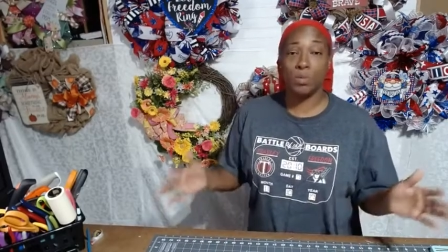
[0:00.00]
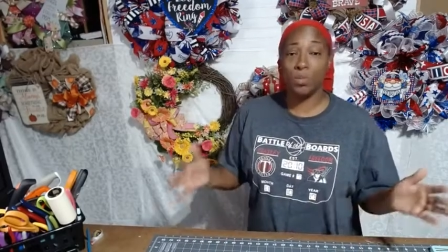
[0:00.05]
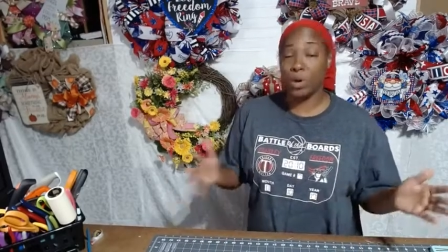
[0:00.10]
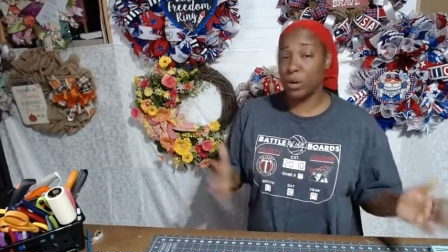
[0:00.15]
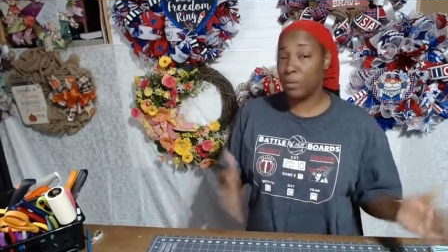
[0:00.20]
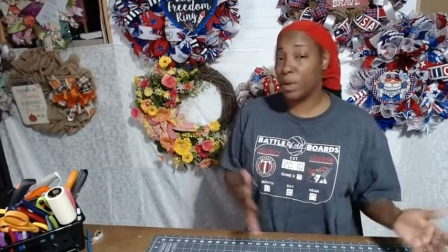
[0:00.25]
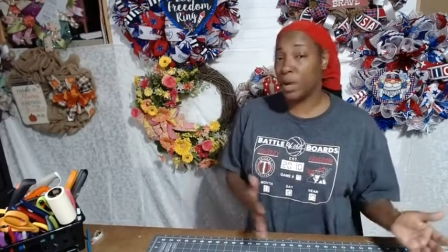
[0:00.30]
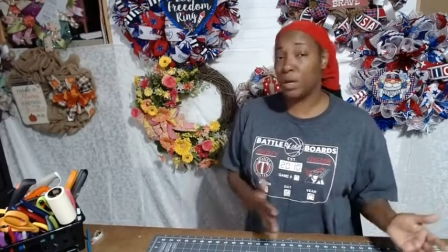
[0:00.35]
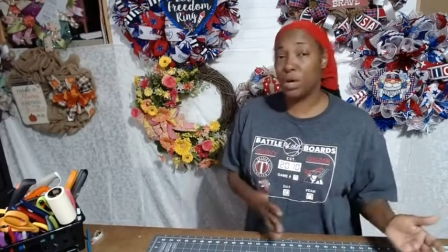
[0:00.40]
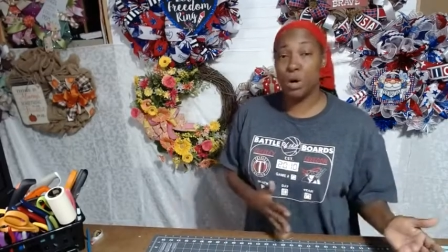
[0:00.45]

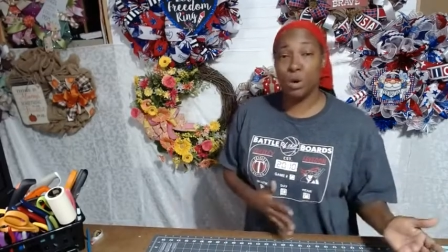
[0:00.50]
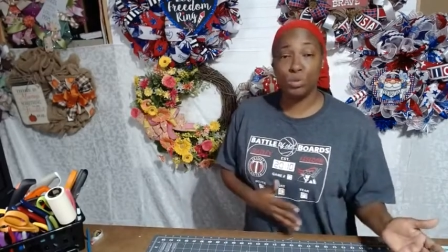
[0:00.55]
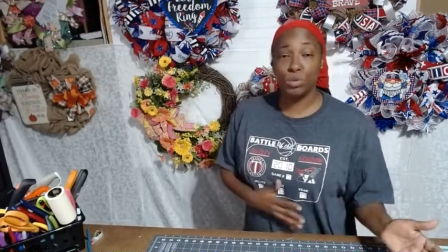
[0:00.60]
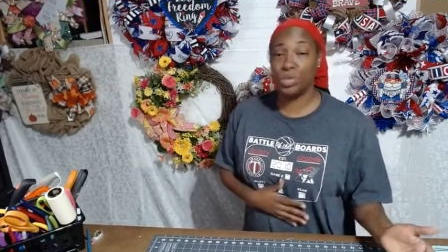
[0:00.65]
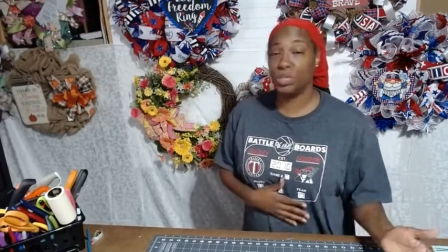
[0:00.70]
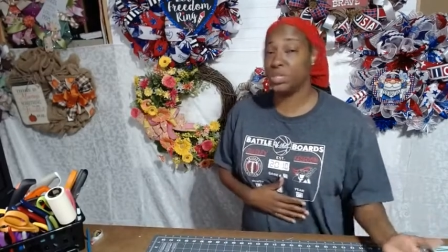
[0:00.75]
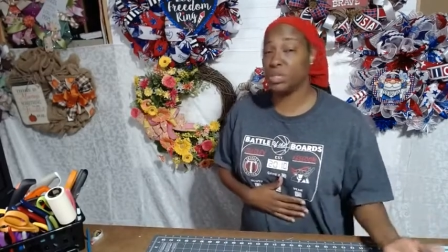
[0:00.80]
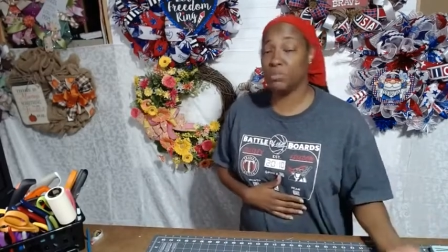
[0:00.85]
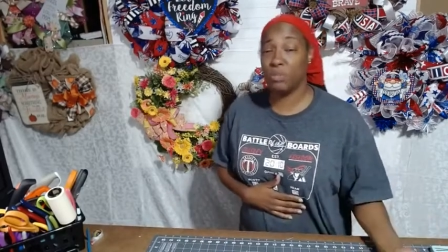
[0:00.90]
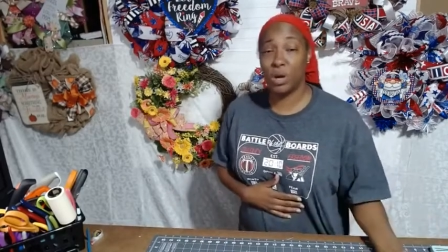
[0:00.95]
one of my
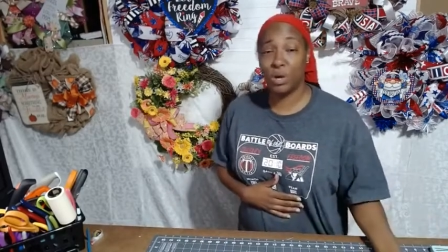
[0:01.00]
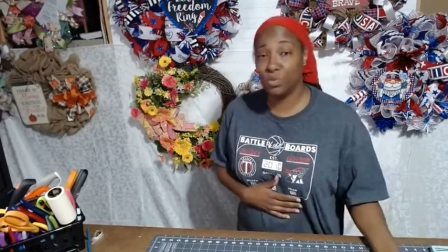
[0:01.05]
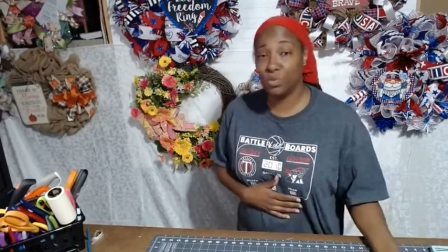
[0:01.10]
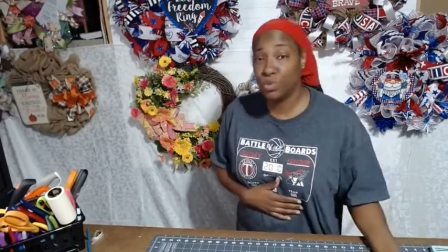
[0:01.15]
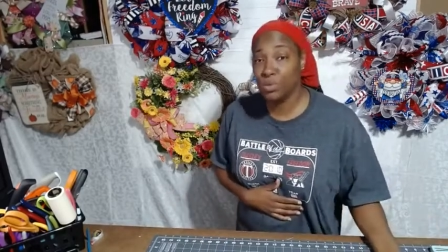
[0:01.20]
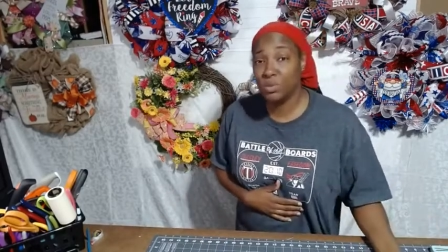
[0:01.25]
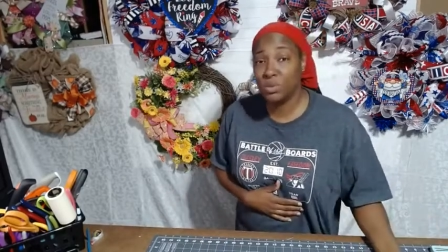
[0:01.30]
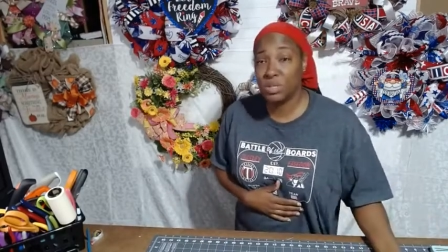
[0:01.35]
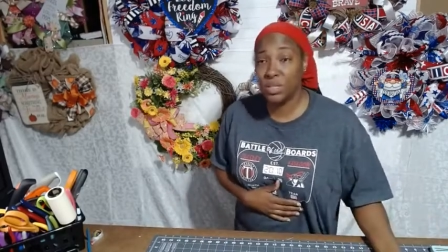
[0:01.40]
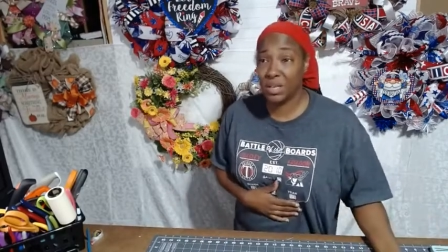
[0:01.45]
coaches in my
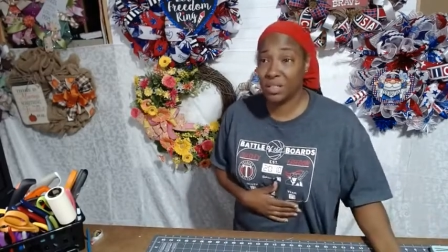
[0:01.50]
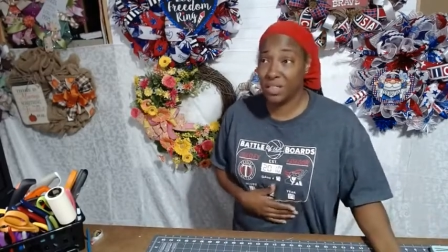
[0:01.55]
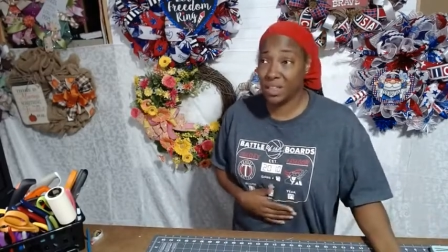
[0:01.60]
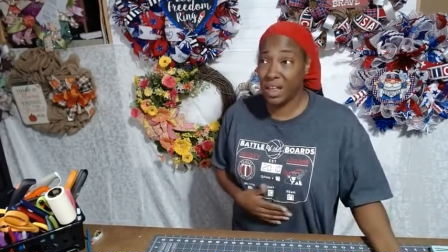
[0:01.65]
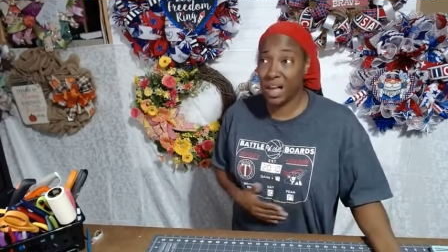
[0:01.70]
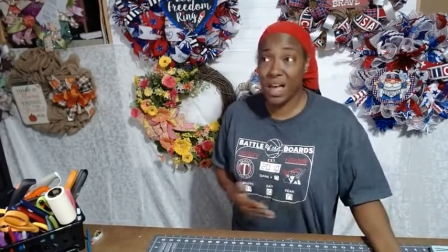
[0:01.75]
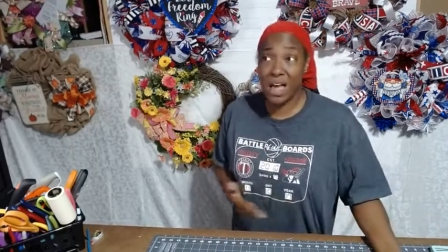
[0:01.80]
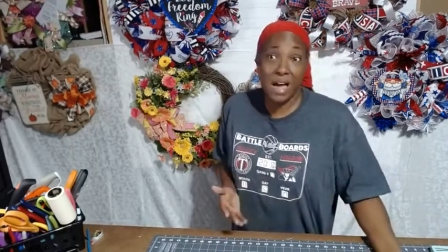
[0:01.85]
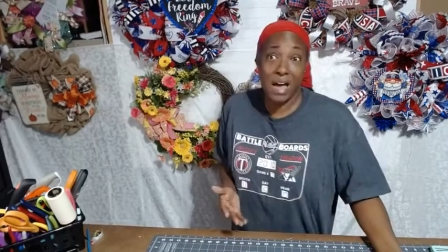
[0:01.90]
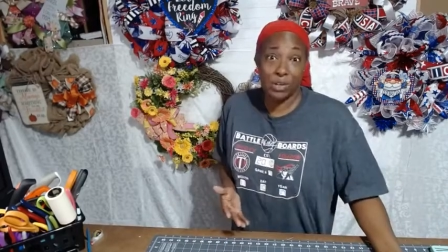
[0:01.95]
group said that
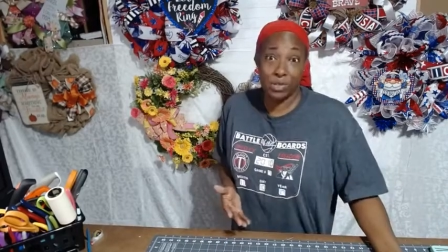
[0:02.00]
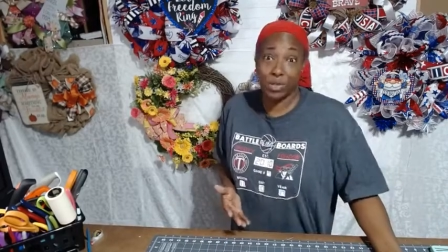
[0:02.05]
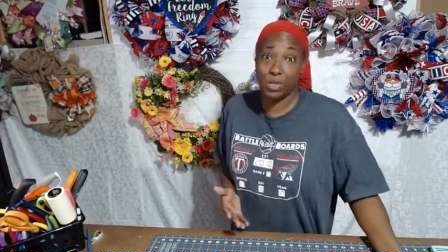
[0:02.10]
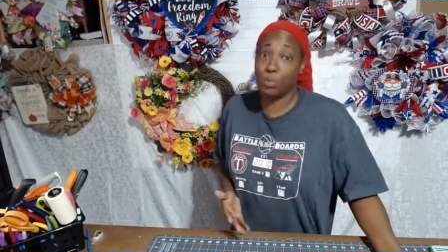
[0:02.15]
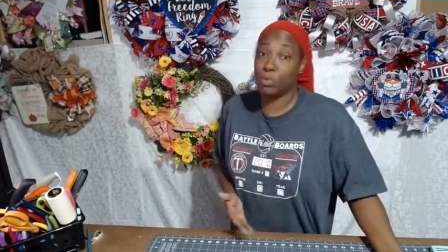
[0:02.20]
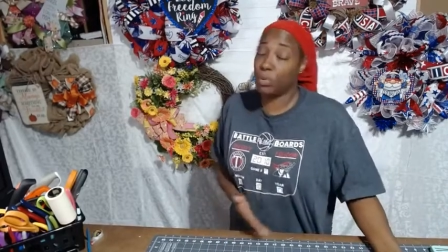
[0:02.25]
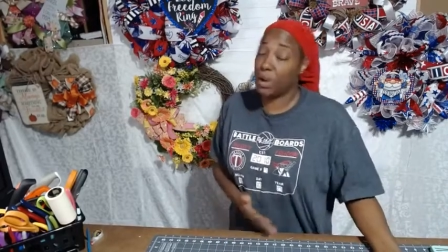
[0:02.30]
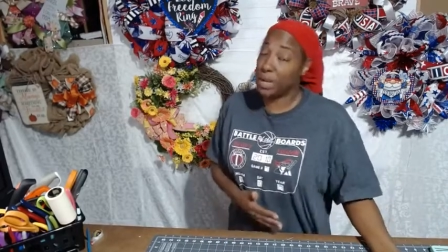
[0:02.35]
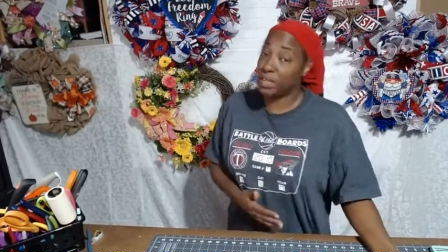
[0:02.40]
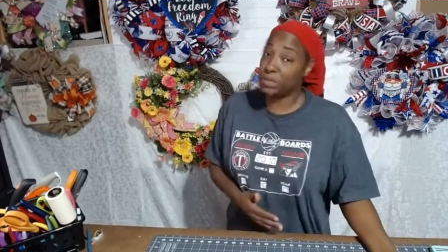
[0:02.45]
I
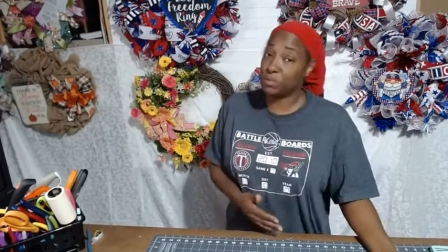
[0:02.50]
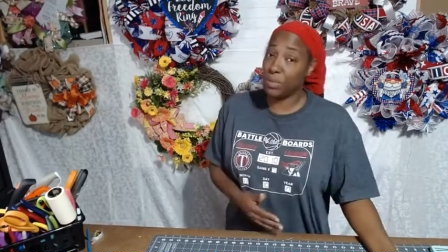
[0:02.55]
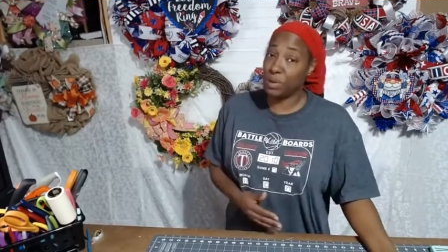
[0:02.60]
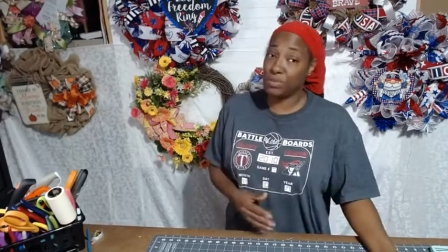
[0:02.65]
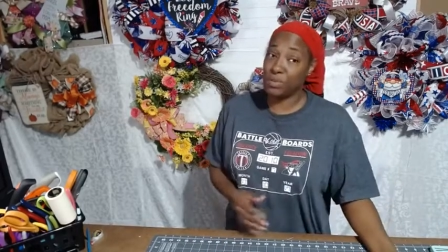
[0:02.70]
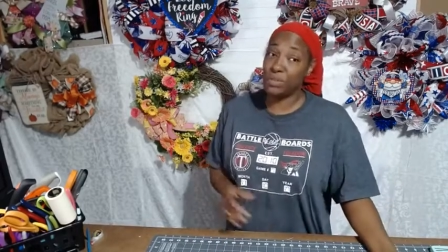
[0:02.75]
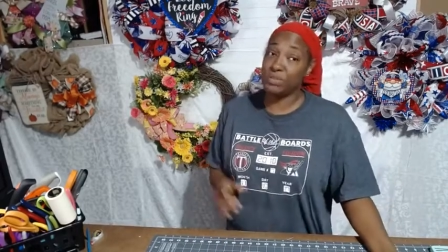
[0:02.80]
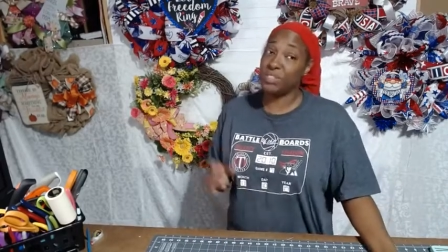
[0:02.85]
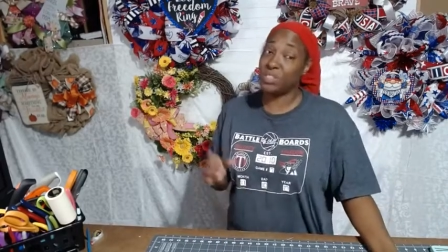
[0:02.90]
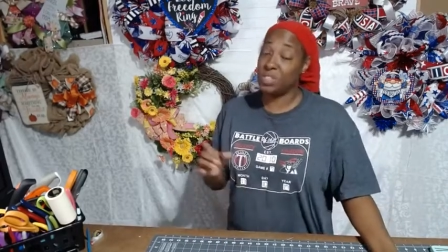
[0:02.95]
actually priced my
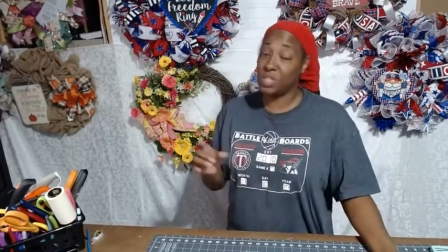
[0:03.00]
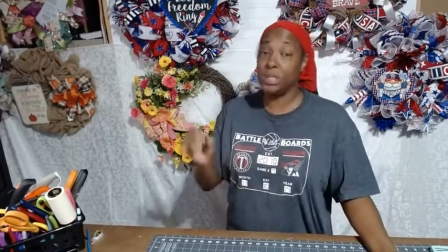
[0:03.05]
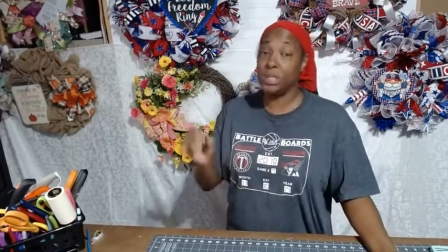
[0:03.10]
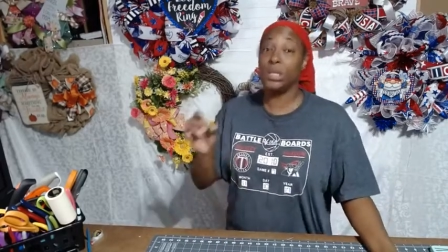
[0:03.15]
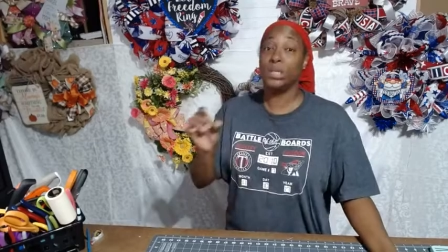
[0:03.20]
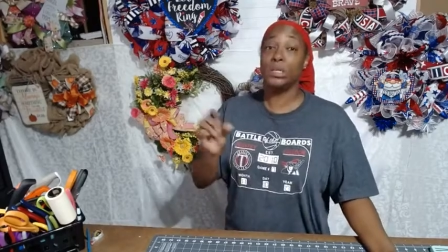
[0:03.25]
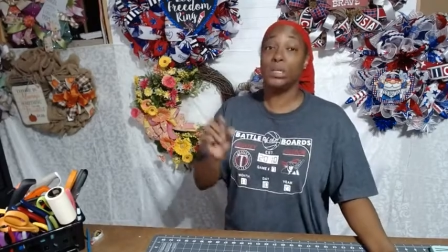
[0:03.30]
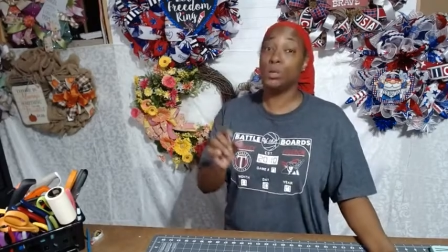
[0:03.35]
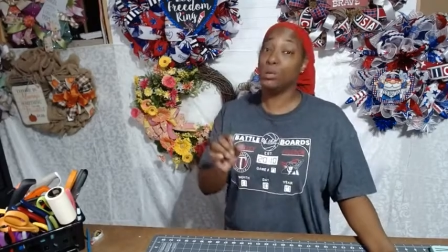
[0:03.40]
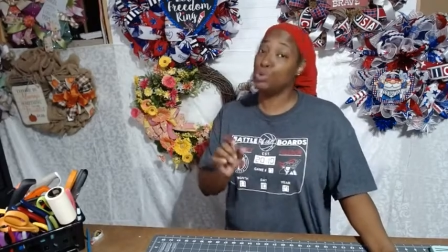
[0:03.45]
wreath
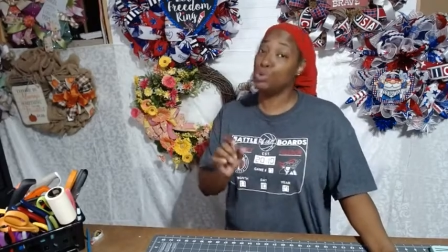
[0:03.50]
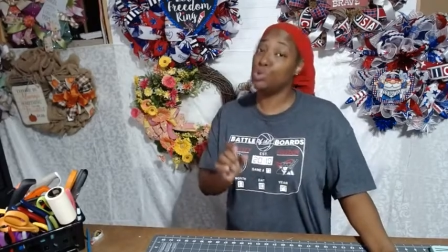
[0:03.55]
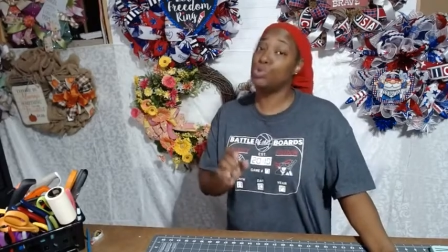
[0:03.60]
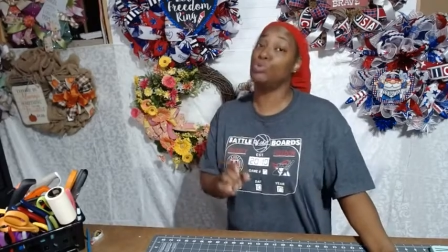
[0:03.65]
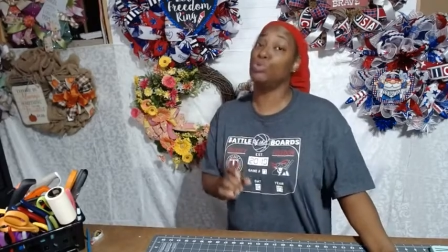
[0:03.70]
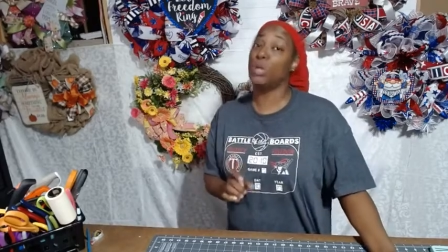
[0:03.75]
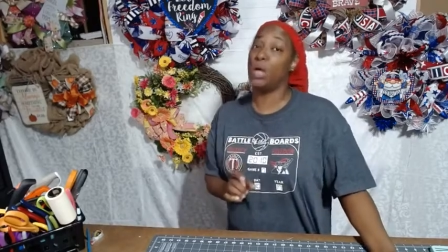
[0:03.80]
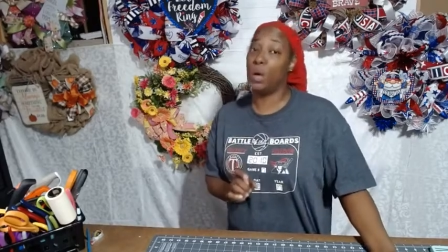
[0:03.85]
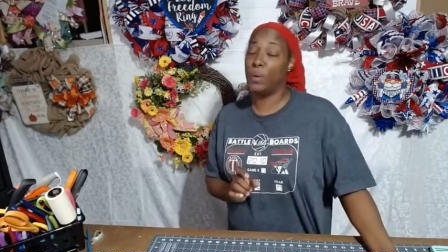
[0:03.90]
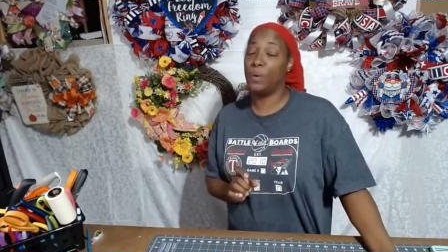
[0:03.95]
still a little
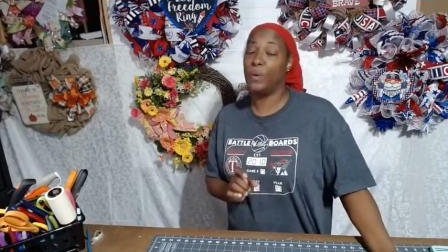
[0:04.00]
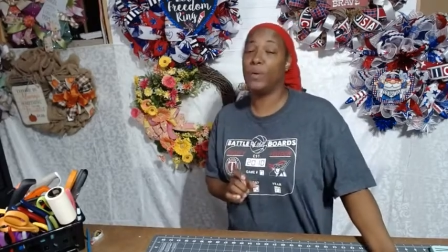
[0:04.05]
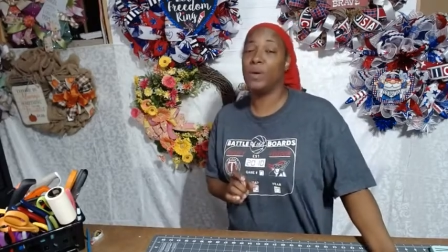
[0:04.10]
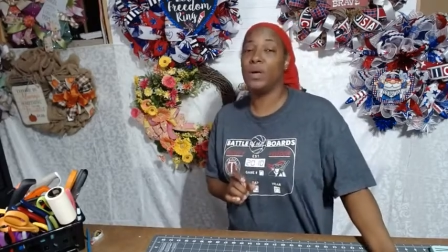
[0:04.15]
too low.